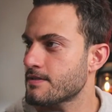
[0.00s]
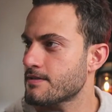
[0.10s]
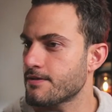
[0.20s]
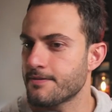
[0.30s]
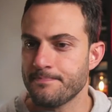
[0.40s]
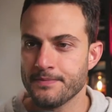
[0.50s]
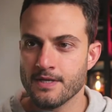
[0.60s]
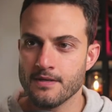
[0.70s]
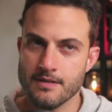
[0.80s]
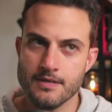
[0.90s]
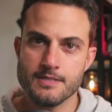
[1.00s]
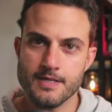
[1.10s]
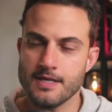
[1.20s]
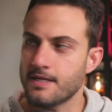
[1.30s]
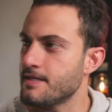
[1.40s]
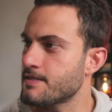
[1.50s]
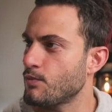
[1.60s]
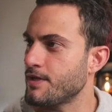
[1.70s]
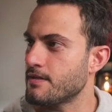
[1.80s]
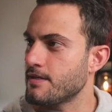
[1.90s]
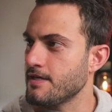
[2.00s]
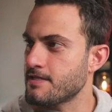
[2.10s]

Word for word: So Thursday is when the